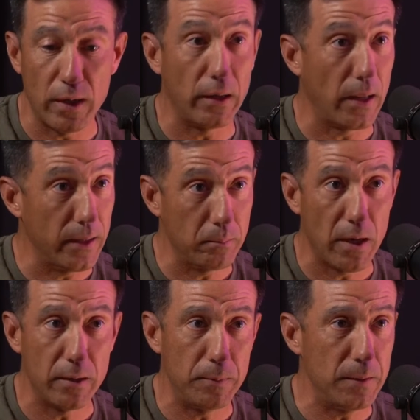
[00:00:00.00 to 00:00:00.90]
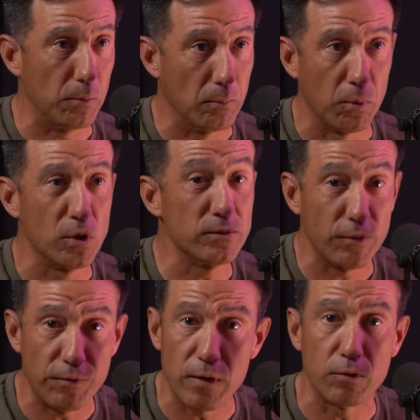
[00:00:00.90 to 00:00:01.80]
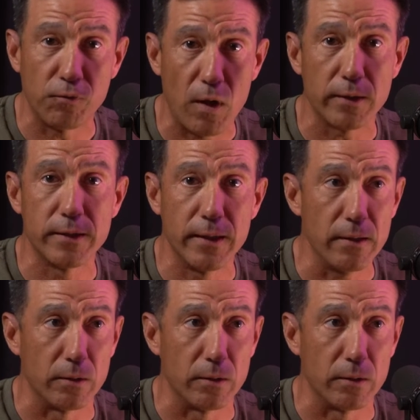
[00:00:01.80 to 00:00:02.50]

are like-minded people. Birds of a feather flock together,